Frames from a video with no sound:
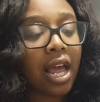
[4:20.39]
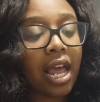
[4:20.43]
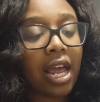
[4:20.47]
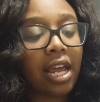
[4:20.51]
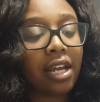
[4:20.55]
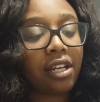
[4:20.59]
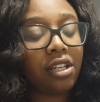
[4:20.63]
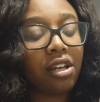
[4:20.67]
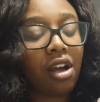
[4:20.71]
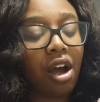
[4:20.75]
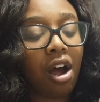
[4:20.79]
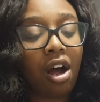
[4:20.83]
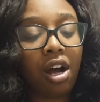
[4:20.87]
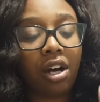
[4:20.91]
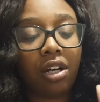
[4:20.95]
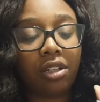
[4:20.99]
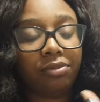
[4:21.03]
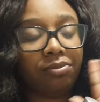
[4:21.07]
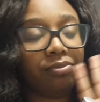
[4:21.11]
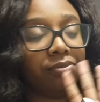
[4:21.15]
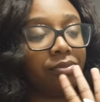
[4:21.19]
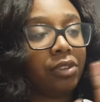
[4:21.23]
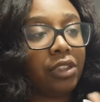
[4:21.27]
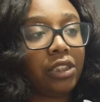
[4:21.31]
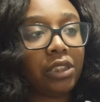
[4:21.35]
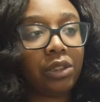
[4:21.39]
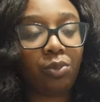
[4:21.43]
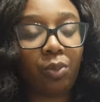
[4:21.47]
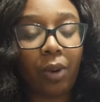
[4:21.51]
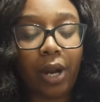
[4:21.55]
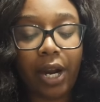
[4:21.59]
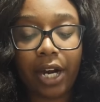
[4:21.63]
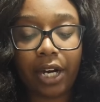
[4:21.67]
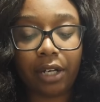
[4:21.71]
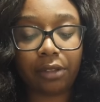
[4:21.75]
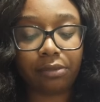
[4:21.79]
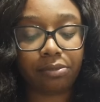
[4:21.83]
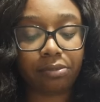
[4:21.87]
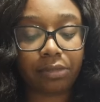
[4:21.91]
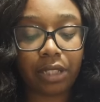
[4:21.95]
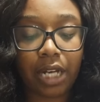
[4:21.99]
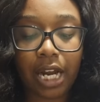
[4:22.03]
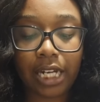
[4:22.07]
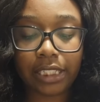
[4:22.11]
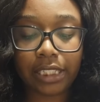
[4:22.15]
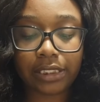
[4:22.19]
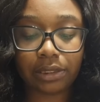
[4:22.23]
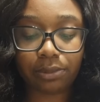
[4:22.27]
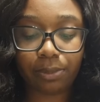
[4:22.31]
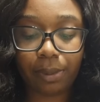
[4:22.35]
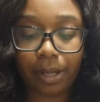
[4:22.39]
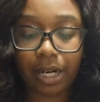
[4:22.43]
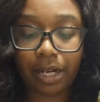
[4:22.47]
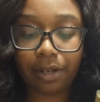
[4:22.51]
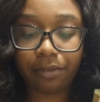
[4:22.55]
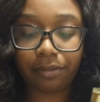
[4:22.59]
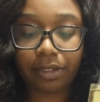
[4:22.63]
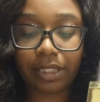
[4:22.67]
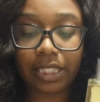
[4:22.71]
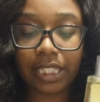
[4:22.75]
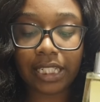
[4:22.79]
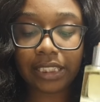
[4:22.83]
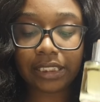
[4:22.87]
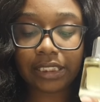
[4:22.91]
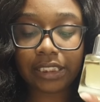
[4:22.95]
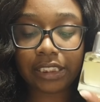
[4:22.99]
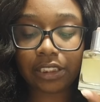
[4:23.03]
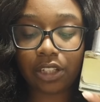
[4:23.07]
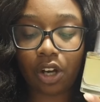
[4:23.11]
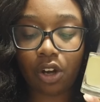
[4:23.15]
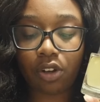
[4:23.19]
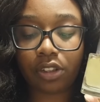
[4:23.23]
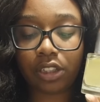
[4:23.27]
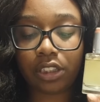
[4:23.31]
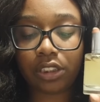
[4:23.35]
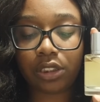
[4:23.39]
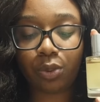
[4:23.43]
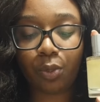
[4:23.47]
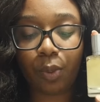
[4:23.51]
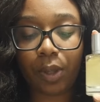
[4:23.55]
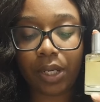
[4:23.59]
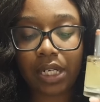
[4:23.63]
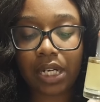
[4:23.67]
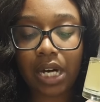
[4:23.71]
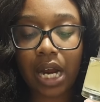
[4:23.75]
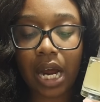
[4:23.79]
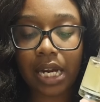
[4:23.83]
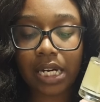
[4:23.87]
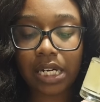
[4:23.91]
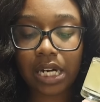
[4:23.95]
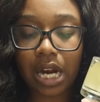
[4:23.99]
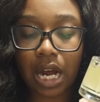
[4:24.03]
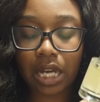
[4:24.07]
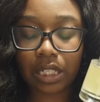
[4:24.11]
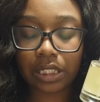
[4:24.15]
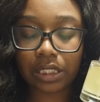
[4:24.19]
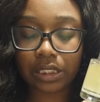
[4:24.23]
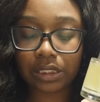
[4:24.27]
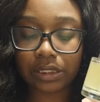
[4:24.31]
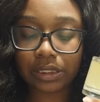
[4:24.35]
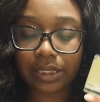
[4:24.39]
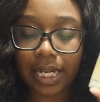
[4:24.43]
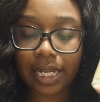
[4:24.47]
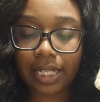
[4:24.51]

And y'all, swear, I swear, this is only $29.